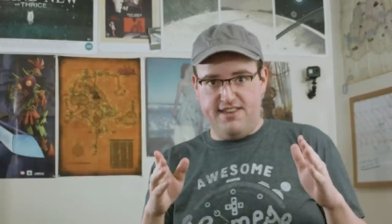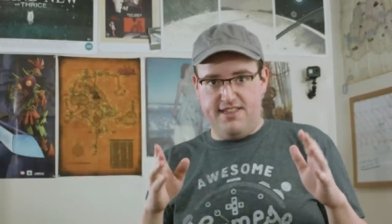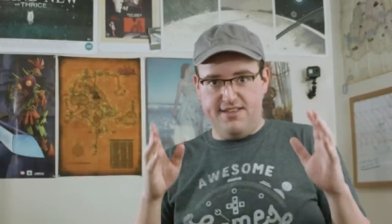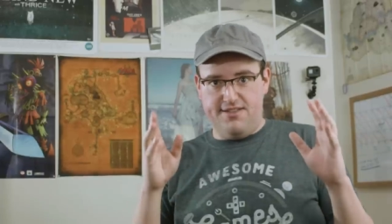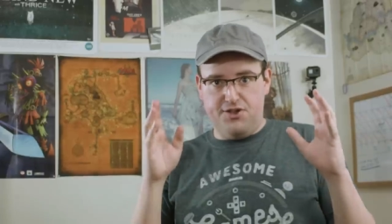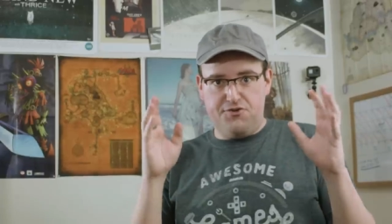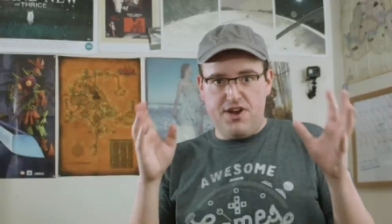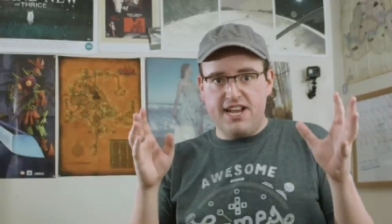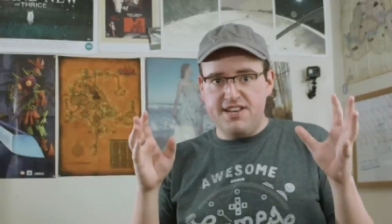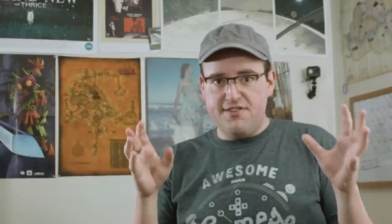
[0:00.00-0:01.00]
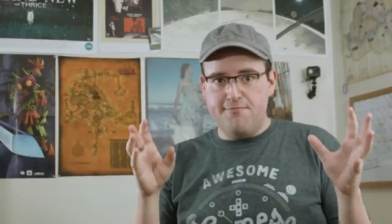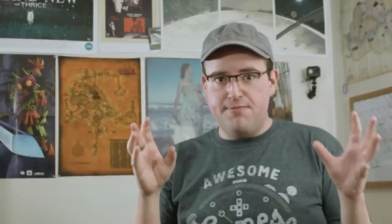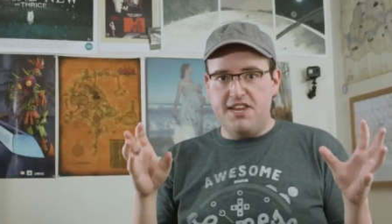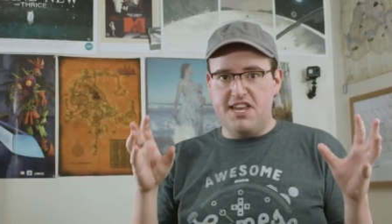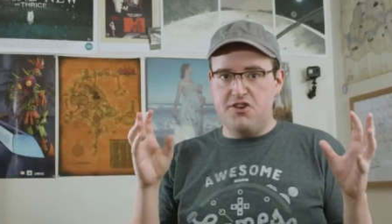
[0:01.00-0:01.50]
The, Dragons have
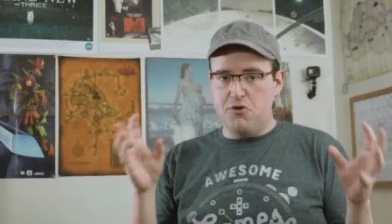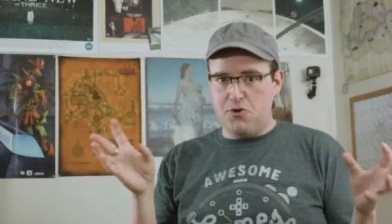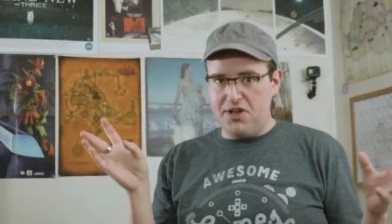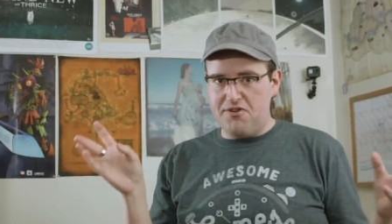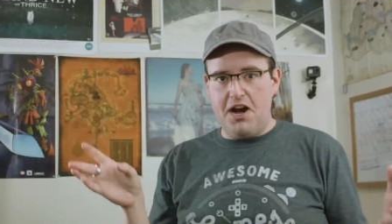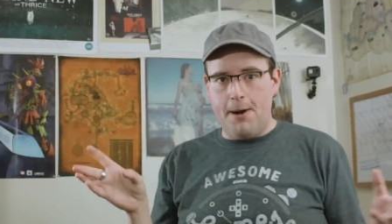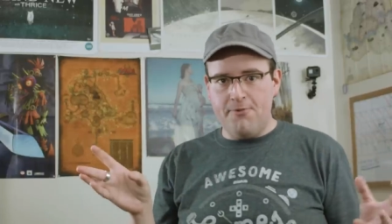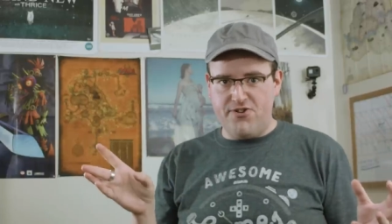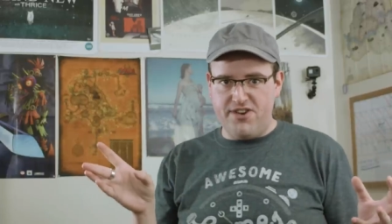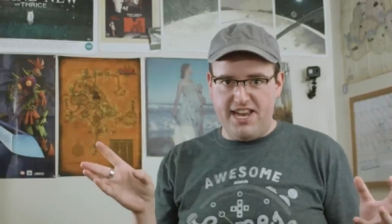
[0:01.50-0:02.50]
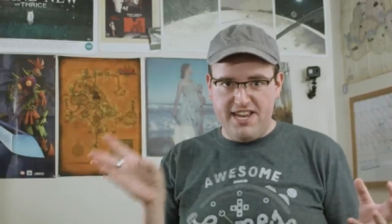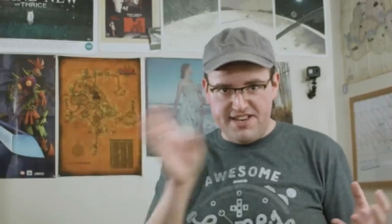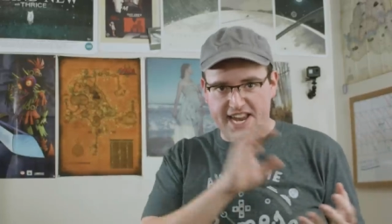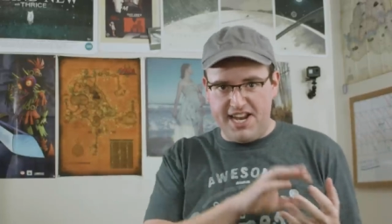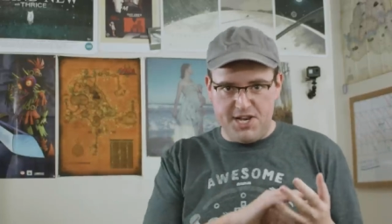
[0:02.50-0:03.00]
been a nuclear option in
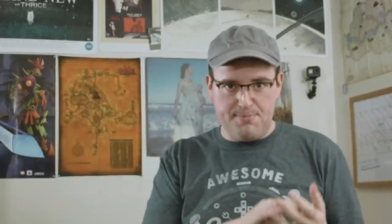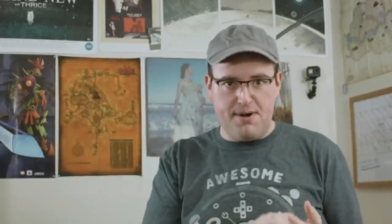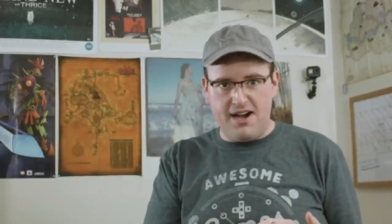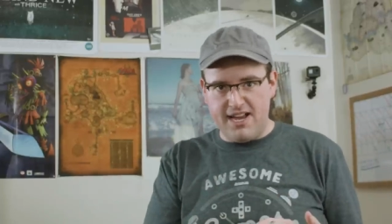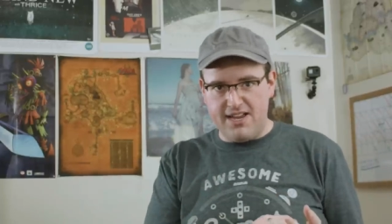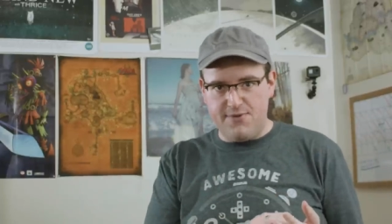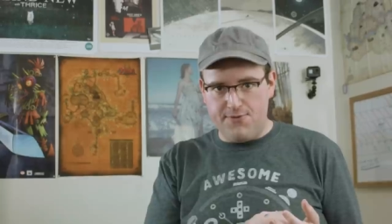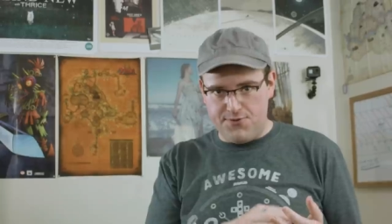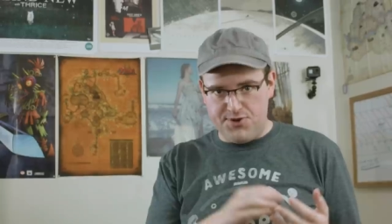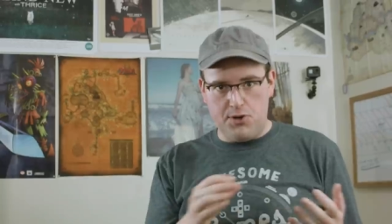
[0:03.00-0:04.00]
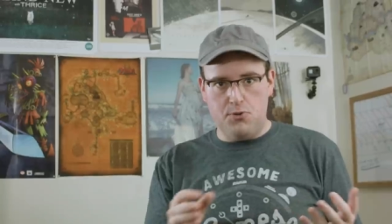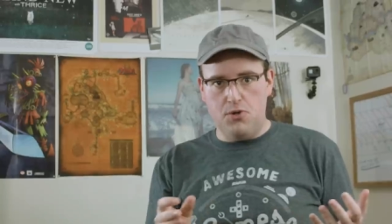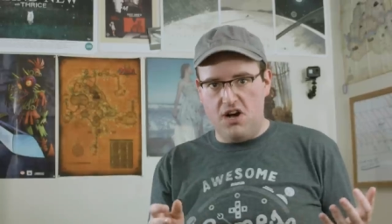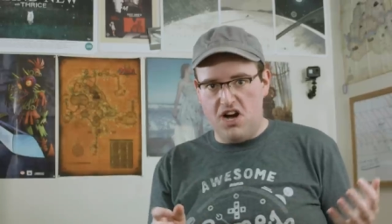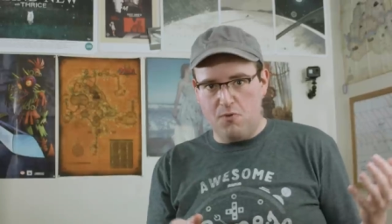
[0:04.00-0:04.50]
Dany's pocket for so
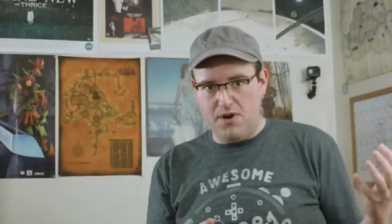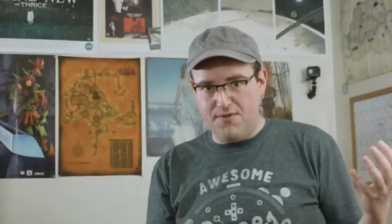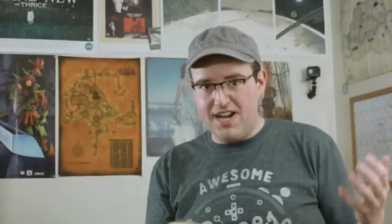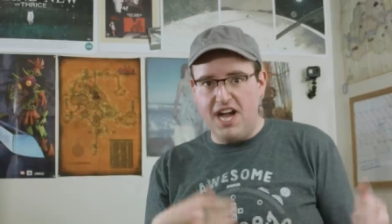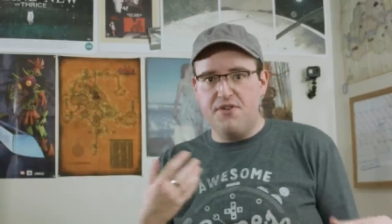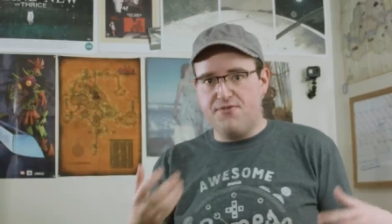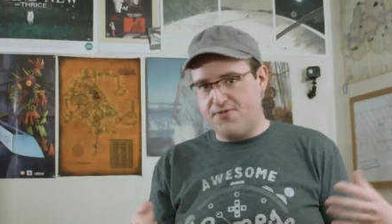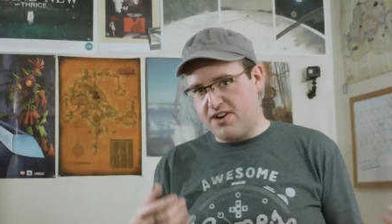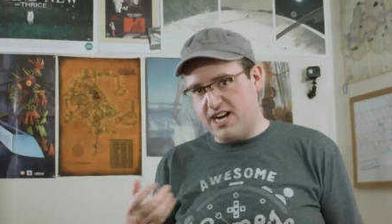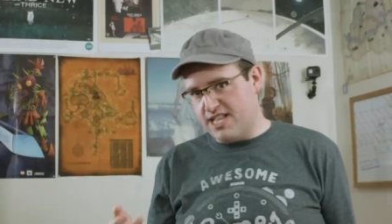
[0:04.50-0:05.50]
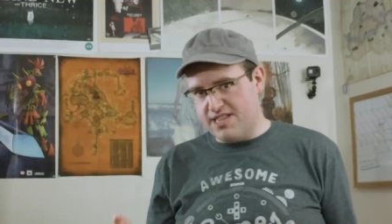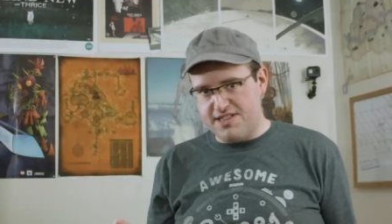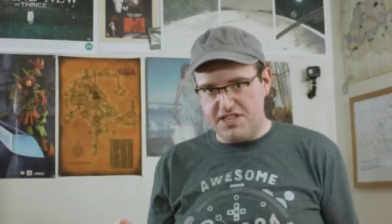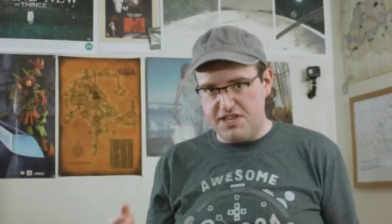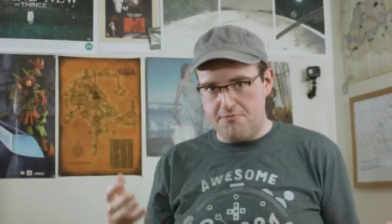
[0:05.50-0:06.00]
long, we've kind of forgotten
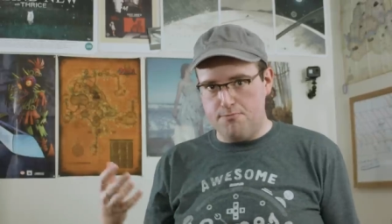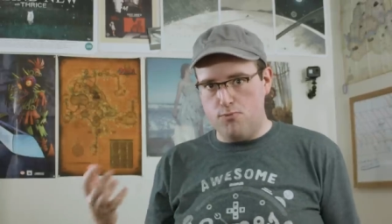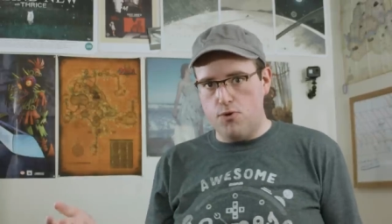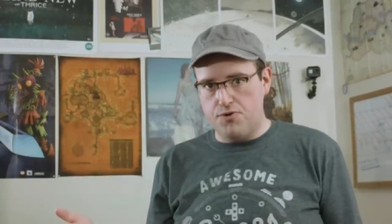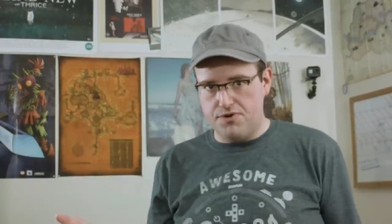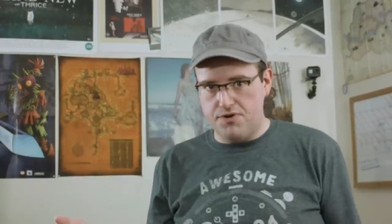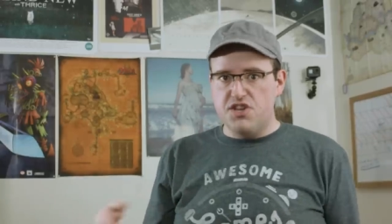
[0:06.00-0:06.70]
that they're mortal.